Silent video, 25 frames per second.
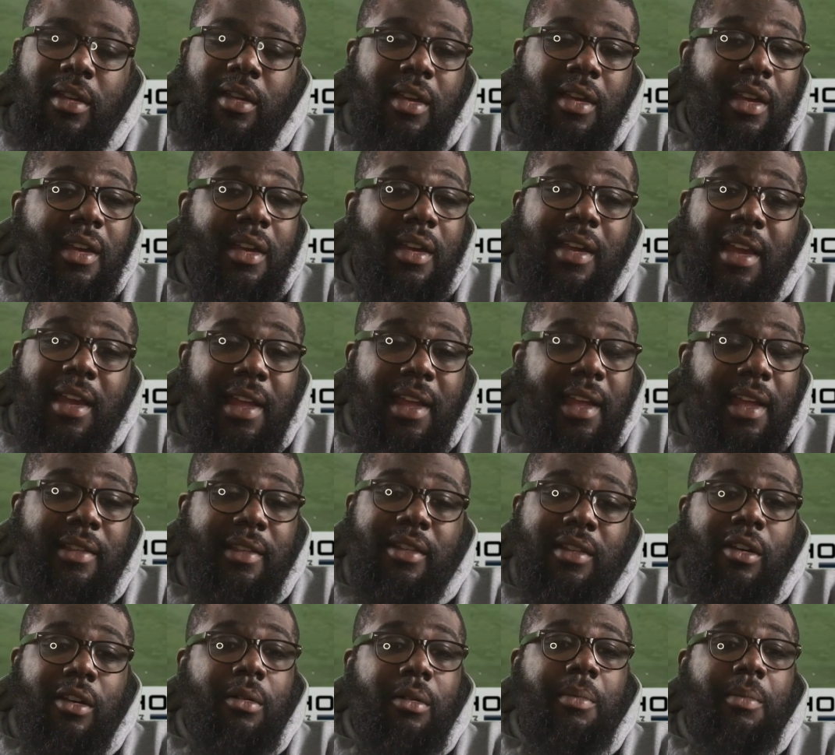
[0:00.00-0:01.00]
It's
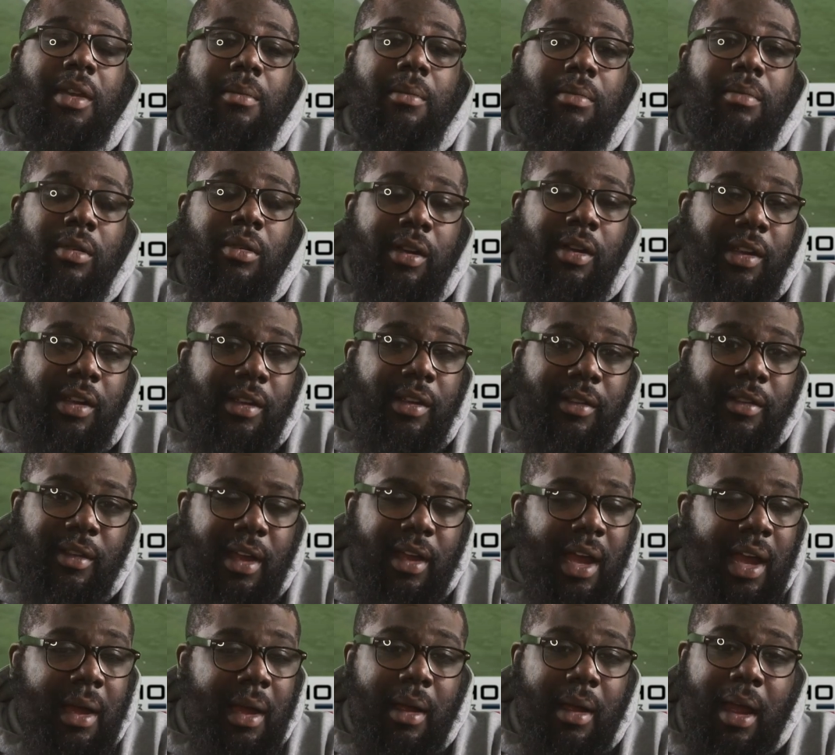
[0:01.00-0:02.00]
going to be a breeze.
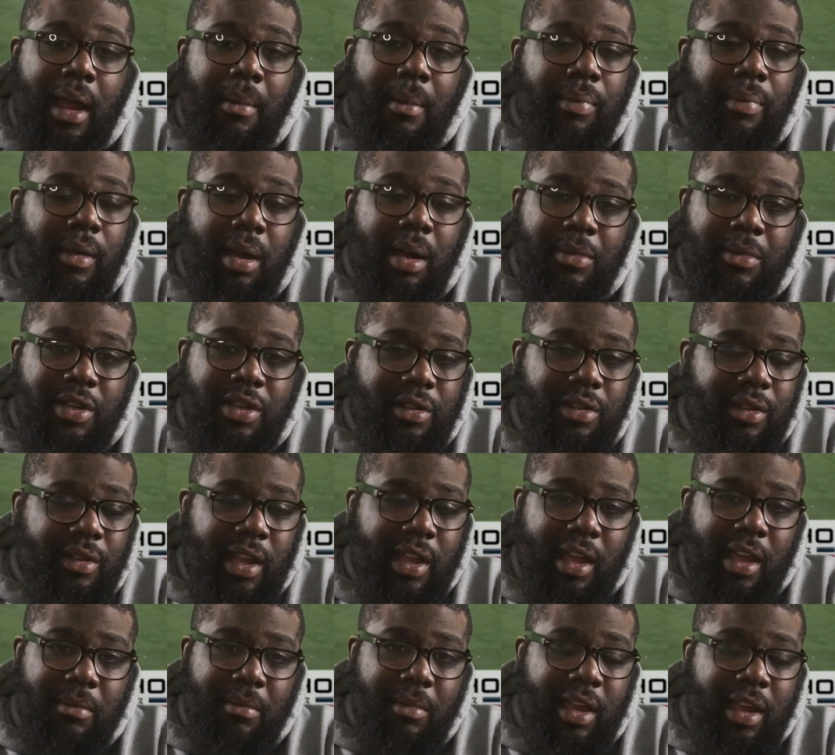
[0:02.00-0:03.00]
I, I promise you
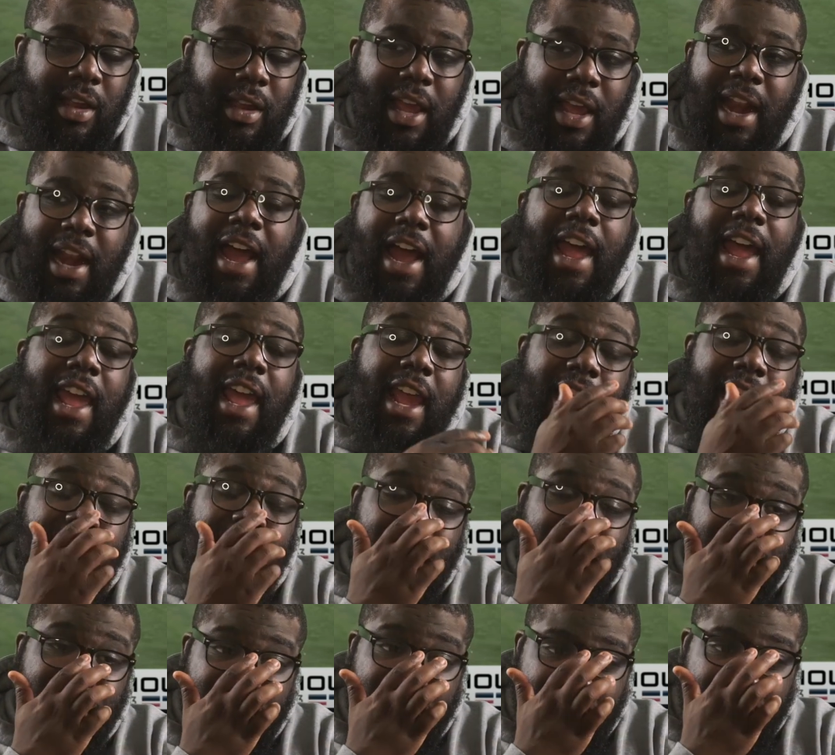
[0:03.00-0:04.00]
that, man. And I hate
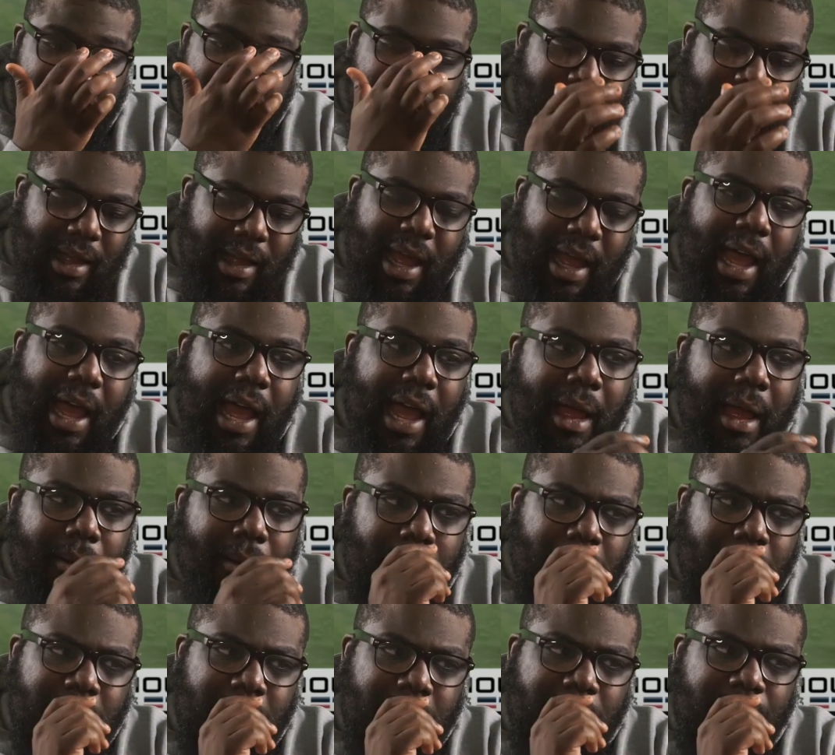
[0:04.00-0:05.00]
it. I, I
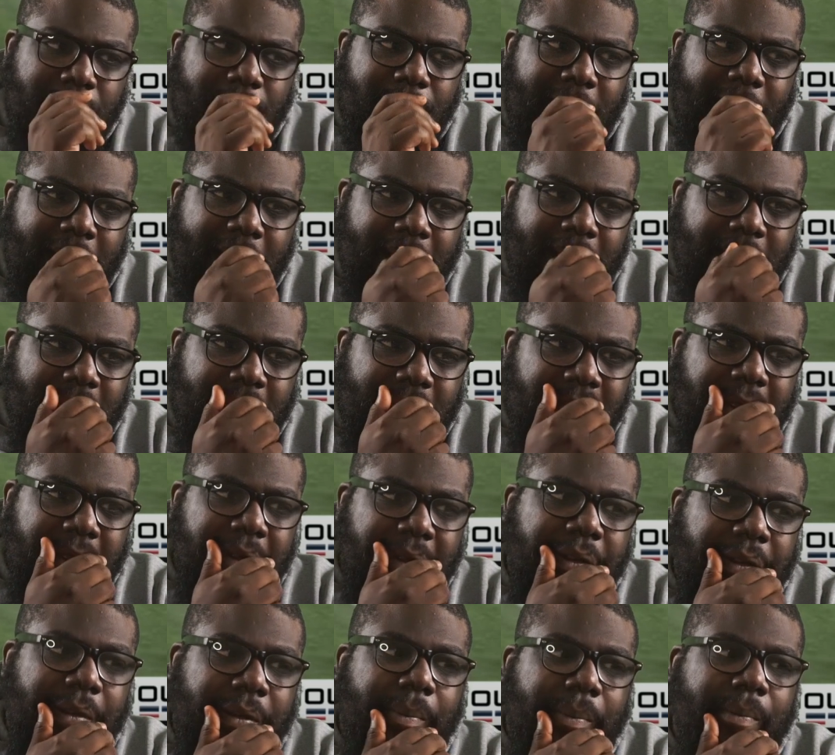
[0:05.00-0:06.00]
really do hate it,
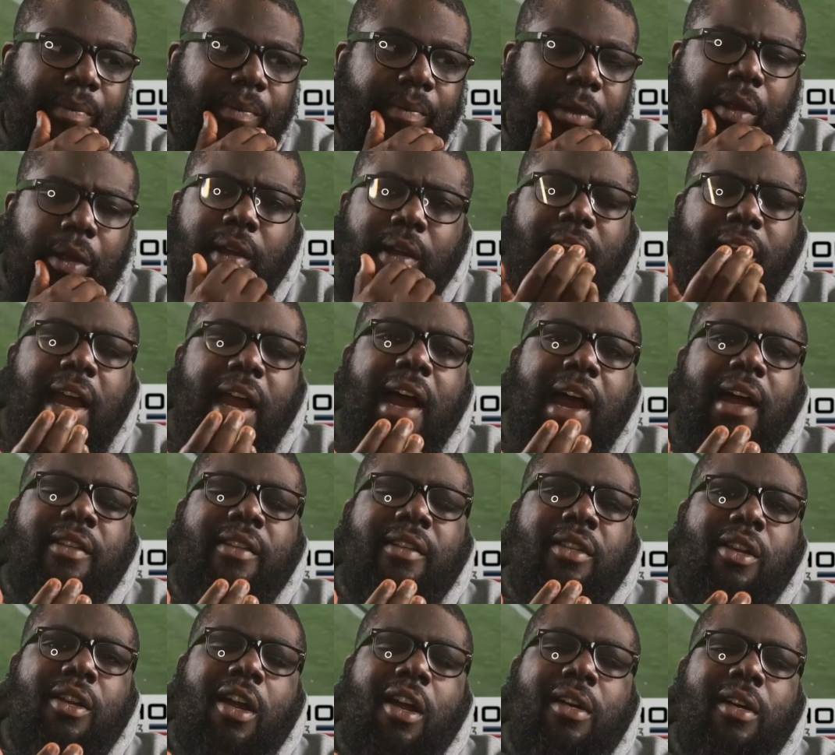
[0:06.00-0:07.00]
because there are guys on
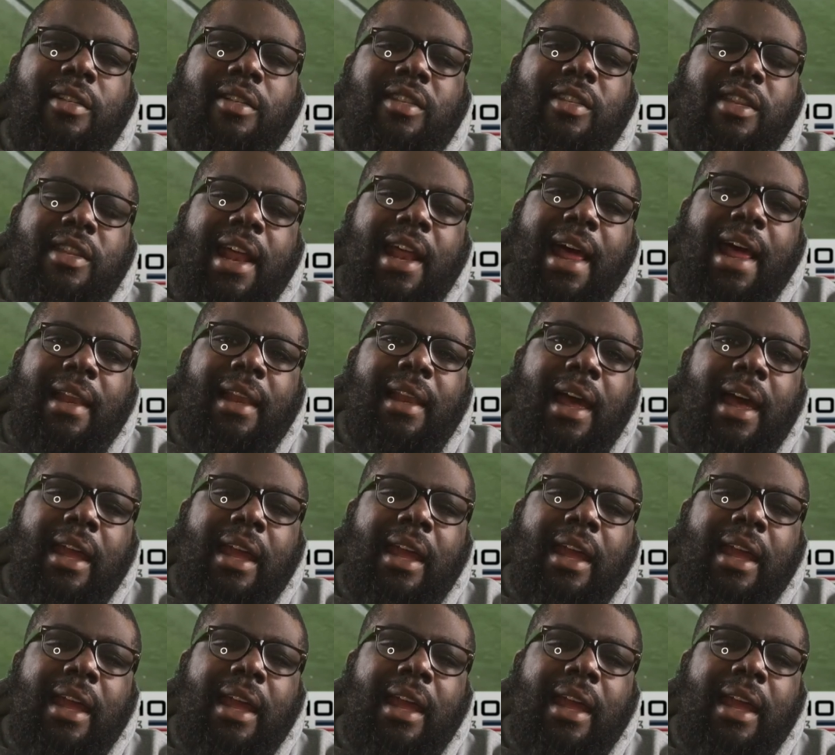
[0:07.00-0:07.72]
Arlington that I like.